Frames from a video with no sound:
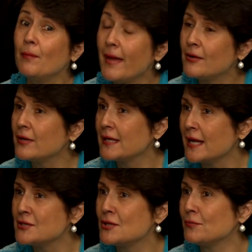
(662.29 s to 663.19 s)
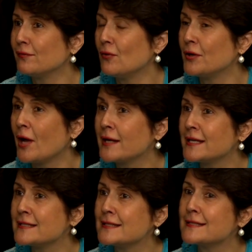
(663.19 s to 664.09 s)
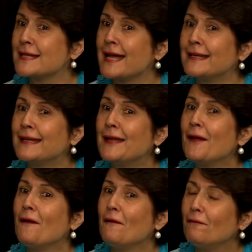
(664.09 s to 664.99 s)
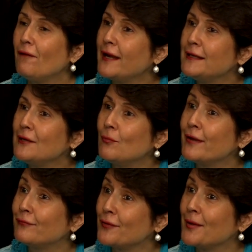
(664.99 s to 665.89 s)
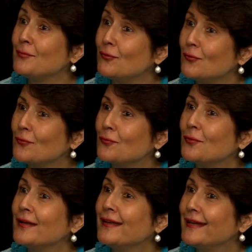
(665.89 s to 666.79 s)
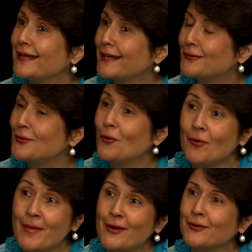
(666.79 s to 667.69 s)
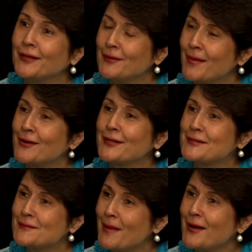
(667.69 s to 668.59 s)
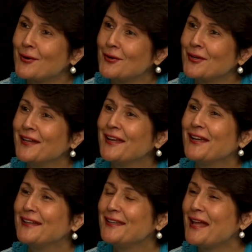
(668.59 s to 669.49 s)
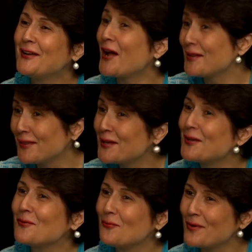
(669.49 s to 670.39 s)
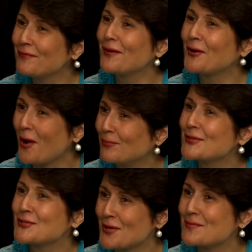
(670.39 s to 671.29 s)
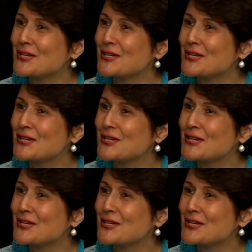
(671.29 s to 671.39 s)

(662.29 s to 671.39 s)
better engaging with foreign audiences and finding a way for them to get to know America and Americans better, then I think we've accomplished our